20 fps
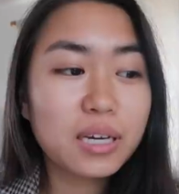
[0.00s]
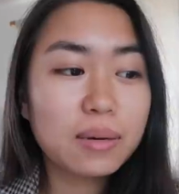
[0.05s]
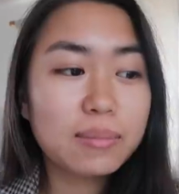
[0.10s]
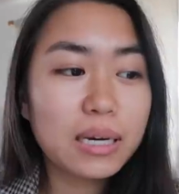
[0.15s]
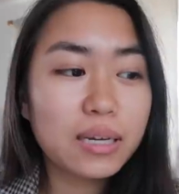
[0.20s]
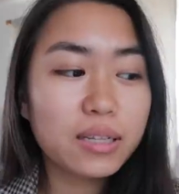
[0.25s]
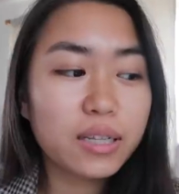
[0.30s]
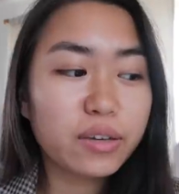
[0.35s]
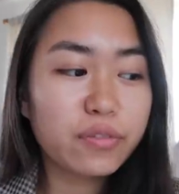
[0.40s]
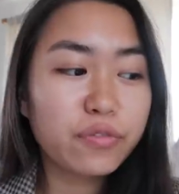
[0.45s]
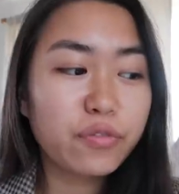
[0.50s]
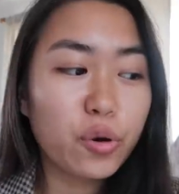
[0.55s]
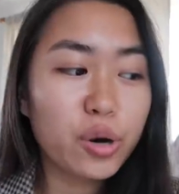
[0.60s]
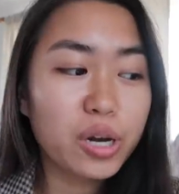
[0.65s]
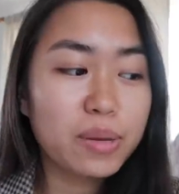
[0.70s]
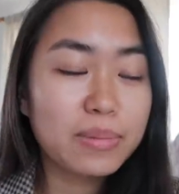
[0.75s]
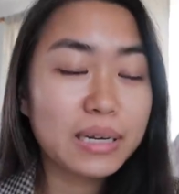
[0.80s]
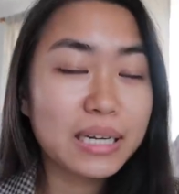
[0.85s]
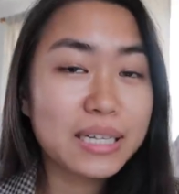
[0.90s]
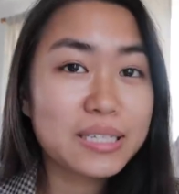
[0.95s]
come out like
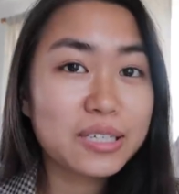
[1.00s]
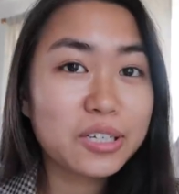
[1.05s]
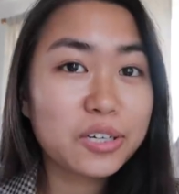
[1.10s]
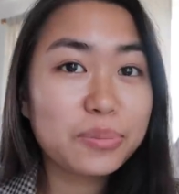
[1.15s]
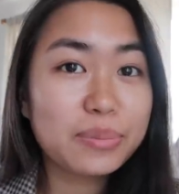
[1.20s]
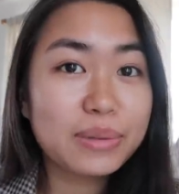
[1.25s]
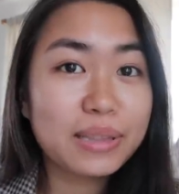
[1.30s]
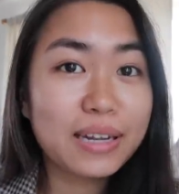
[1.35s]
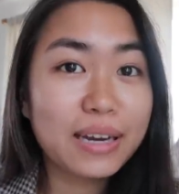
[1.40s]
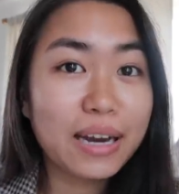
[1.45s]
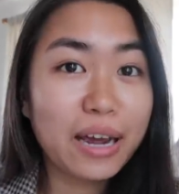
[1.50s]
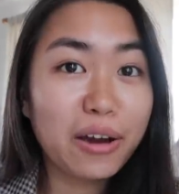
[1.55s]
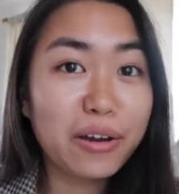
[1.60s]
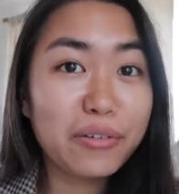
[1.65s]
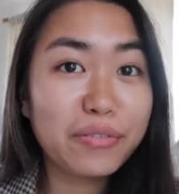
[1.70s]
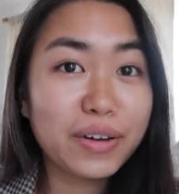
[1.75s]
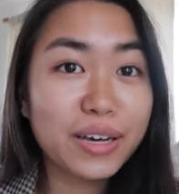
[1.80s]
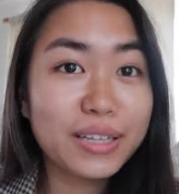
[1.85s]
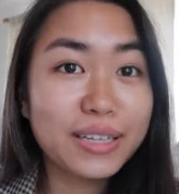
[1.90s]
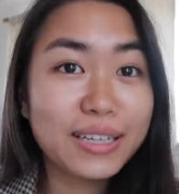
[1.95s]
40 minutes ago, but then now
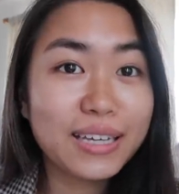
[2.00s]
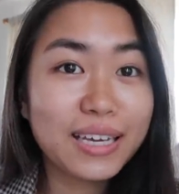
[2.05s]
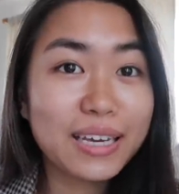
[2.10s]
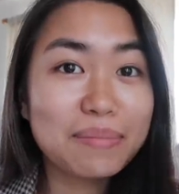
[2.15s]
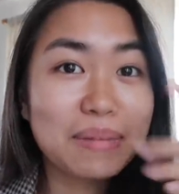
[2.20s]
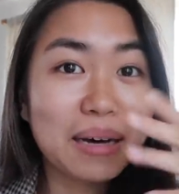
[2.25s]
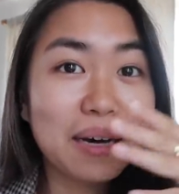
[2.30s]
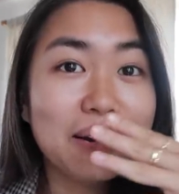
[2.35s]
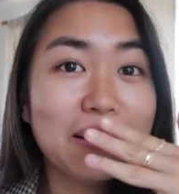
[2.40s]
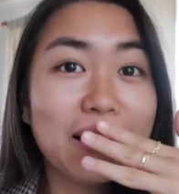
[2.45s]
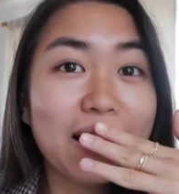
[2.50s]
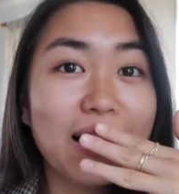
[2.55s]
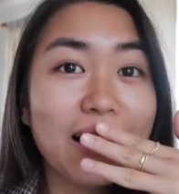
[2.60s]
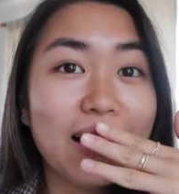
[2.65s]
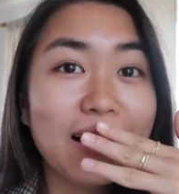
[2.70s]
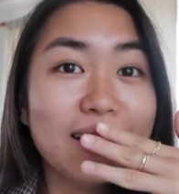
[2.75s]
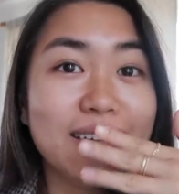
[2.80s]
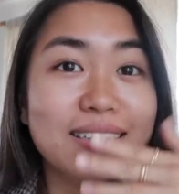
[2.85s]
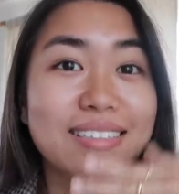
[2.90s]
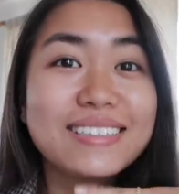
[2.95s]
it finally came out,
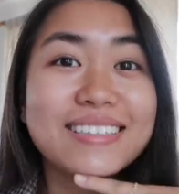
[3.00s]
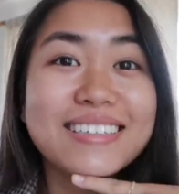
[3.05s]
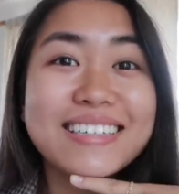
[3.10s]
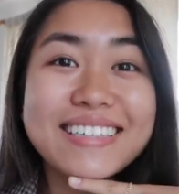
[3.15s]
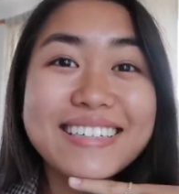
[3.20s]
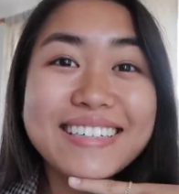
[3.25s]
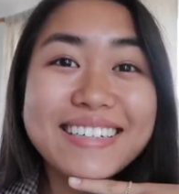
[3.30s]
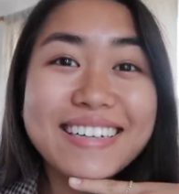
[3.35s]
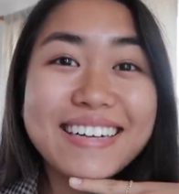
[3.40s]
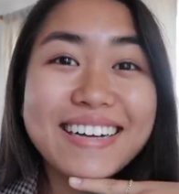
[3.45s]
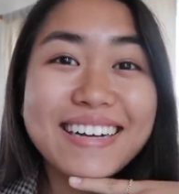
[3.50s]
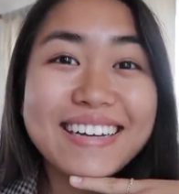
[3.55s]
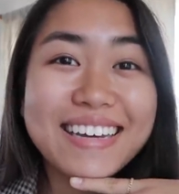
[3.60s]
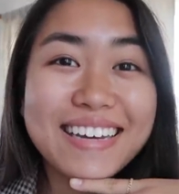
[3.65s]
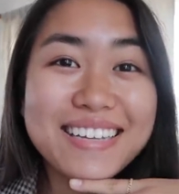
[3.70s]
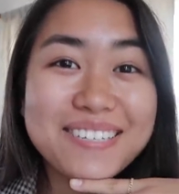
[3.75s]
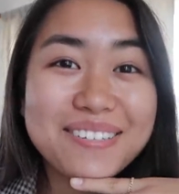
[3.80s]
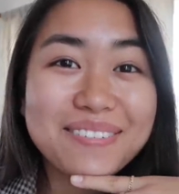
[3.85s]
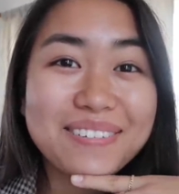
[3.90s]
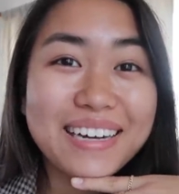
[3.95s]
and
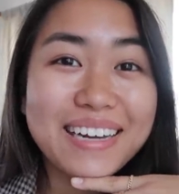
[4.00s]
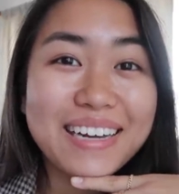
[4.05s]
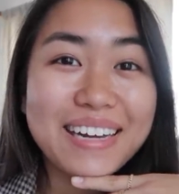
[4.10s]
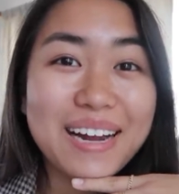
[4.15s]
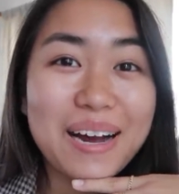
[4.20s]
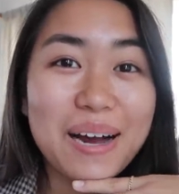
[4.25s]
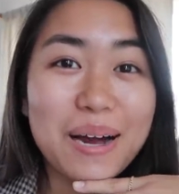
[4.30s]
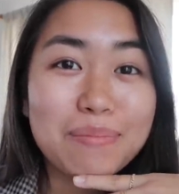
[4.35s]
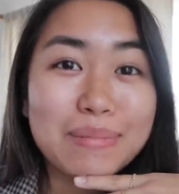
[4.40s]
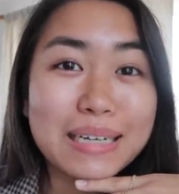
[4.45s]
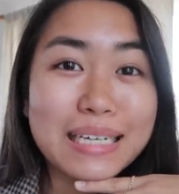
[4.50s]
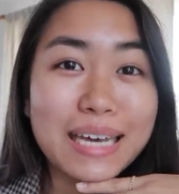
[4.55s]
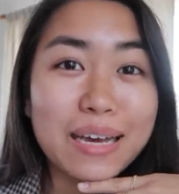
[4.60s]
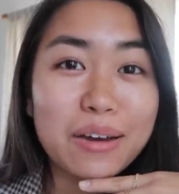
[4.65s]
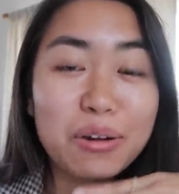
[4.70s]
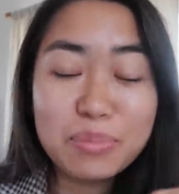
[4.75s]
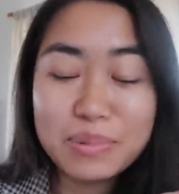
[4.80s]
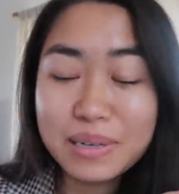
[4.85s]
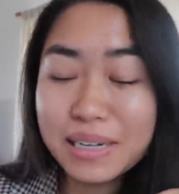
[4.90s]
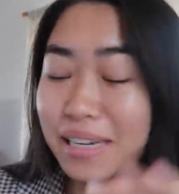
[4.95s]
guess what? I
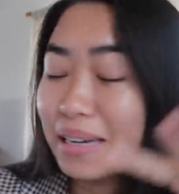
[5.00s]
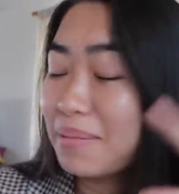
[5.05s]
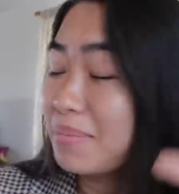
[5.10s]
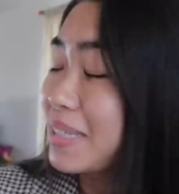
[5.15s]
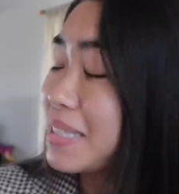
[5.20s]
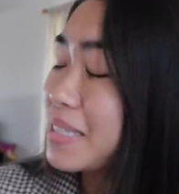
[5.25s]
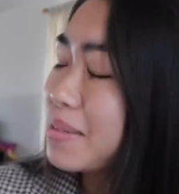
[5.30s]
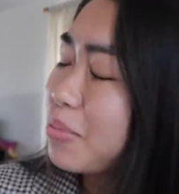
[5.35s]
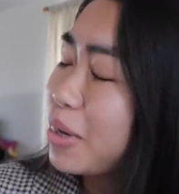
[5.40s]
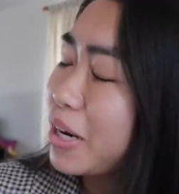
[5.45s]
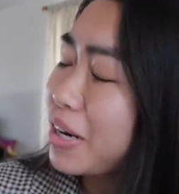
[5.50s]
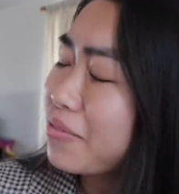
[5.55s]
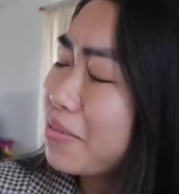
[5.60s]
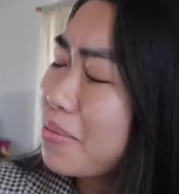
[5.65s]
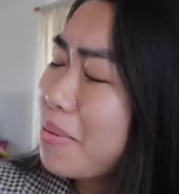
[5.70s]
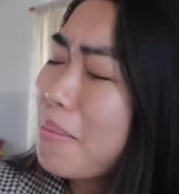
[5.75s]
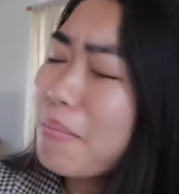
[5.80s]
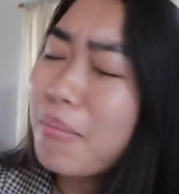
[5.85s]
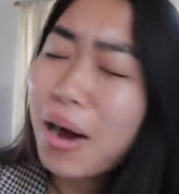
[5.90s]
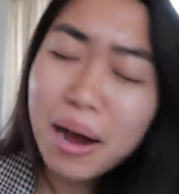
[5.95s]
can't open it yet because I'm waiting for
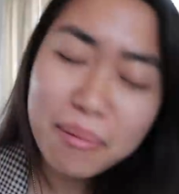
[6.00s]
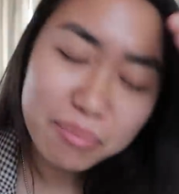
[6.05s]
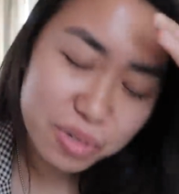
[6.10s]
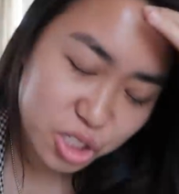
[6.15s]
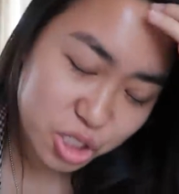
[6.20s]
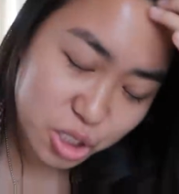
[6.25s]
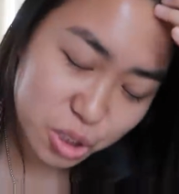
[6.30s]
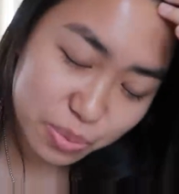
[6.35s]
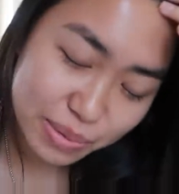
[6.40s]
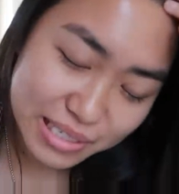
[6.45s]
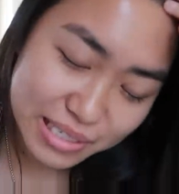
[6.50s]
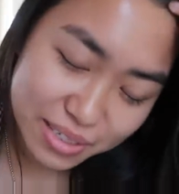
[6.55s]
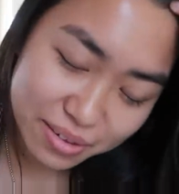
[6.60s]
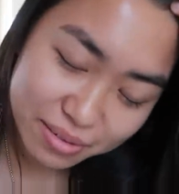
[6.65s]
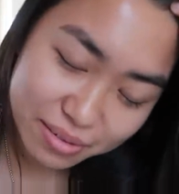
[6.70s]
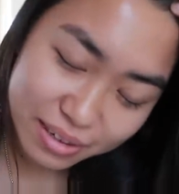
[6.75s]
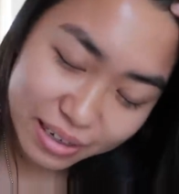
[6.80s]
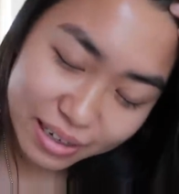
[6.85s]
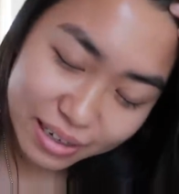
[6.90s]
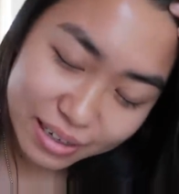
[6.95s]
my mom, but she's
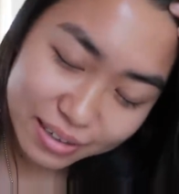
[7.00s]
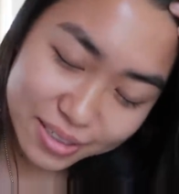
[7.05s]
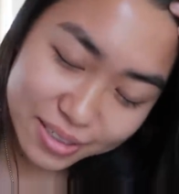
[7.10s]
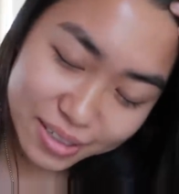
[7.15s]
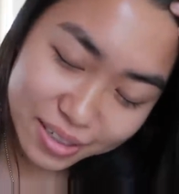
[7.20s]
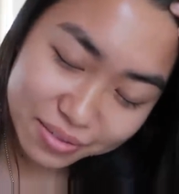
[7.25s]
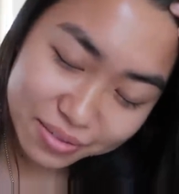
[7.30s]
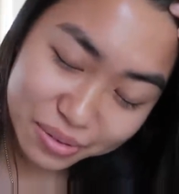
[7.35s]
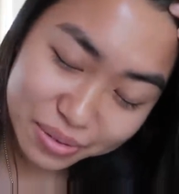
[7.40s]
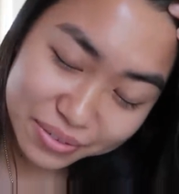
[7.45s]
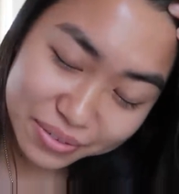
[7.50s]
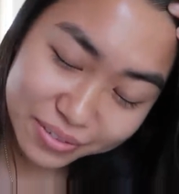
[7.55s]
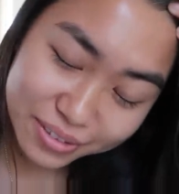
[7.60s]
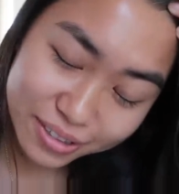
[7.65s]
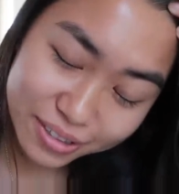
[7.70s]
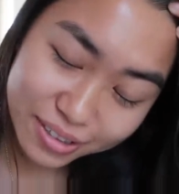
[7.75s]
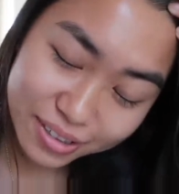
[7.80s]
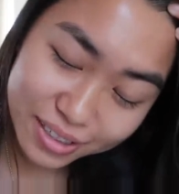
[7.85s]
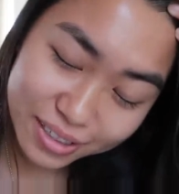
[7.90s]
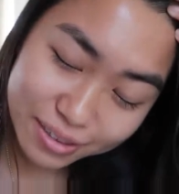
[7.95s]
busy right now, so I have to wait for
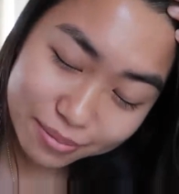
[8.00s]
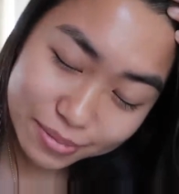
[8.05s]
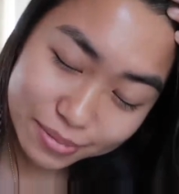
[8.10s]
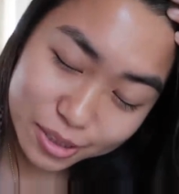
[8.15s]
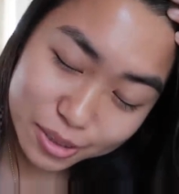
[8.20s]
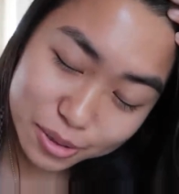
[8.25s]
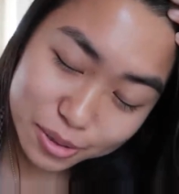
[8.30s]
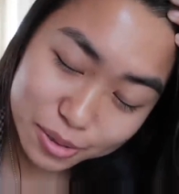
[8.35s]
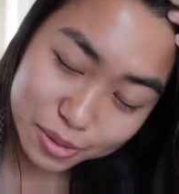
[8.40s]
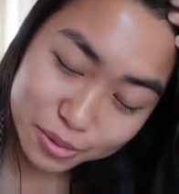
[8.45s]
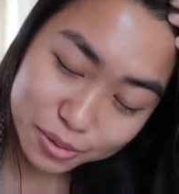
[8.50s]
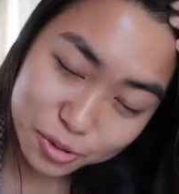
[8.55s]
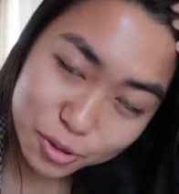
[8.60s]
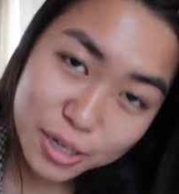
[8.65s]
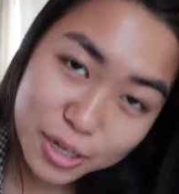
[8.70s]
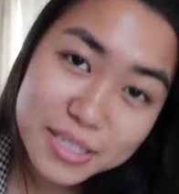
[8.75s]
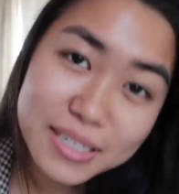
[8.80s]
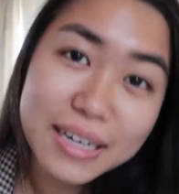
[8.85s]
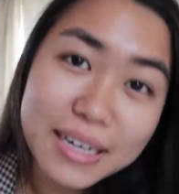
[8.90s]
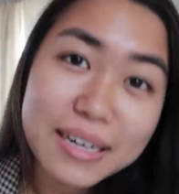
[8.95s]
her, and I'm just
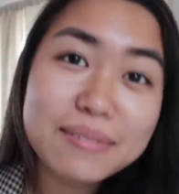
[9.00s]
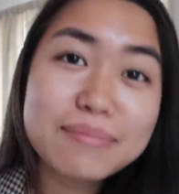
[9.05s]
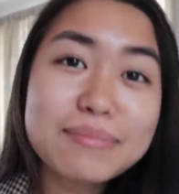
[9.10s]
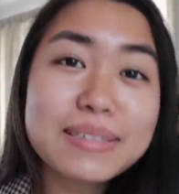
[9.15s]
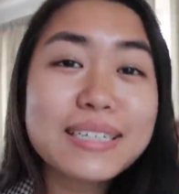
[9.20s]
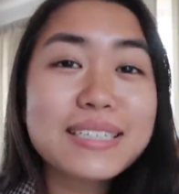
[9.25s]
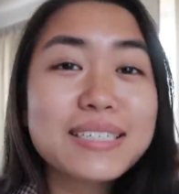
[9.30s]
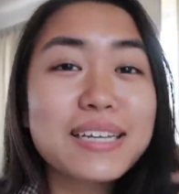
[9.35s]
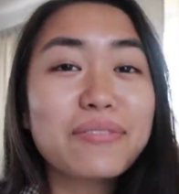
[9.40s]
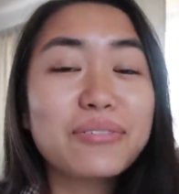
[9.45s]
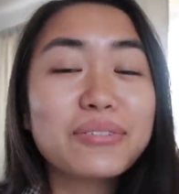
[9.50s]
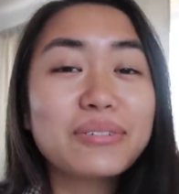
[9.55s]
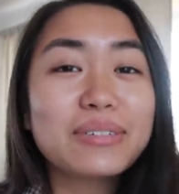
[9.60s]
stressed out because